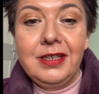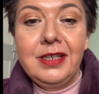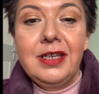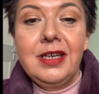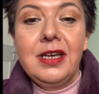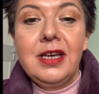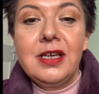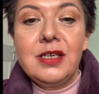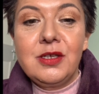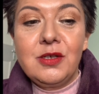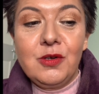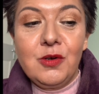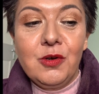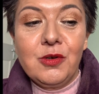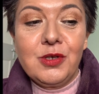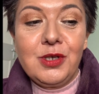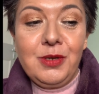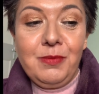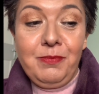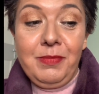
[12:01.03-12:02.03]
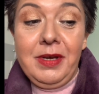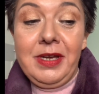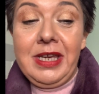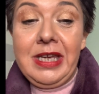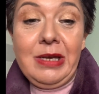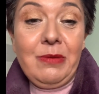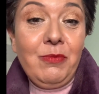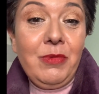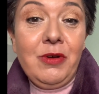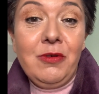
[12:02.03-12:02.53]
has got to
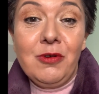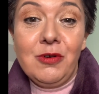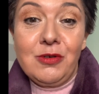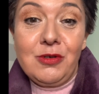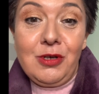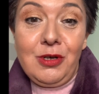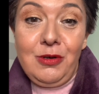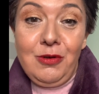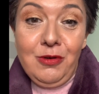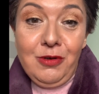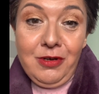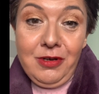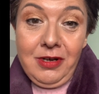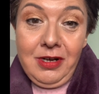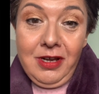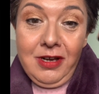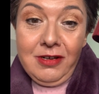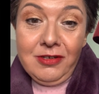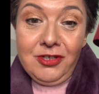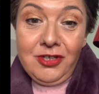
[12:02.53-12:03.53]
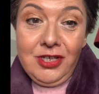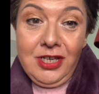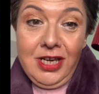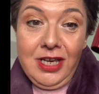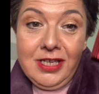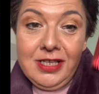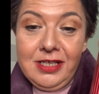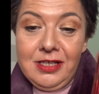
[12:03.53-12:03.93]
be, we've got to look at last year's,